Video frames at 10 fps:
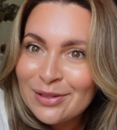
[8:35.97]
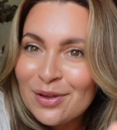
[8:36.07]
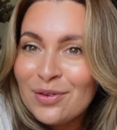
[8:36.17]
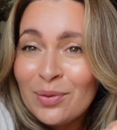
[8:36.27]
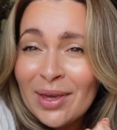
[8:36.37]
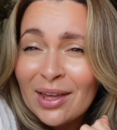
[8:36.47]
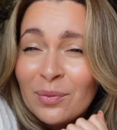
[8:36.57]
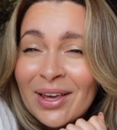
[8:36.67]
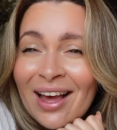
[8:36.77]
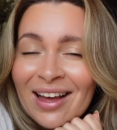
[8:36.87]
So over the weekend
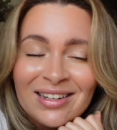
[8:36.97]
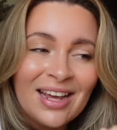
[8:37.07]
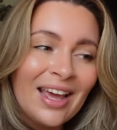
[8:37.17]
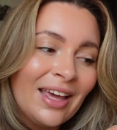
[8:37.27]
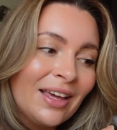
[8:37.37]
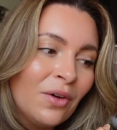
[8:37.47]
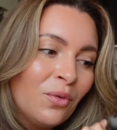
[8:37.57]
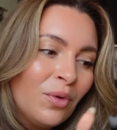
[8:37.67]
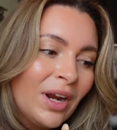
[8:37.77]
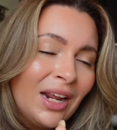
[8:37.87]
we had a
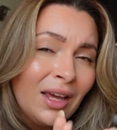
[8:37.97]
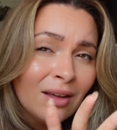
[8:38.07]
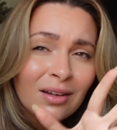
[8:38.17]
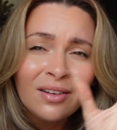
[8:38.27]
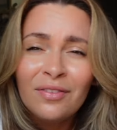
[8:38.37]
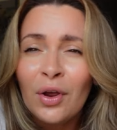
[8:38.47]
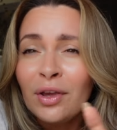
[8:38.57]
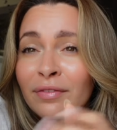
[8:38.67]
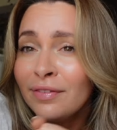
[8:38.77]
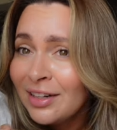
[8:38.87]
really very
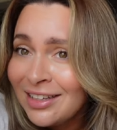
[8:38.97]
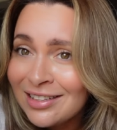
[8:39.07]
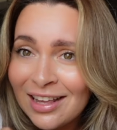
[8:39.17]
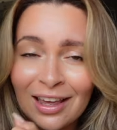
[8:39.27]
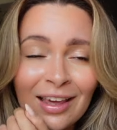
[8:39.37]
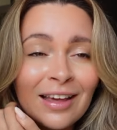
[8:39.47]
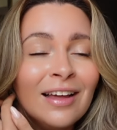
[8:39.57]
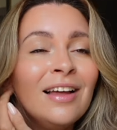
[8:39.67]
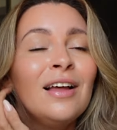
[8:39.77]
fleeting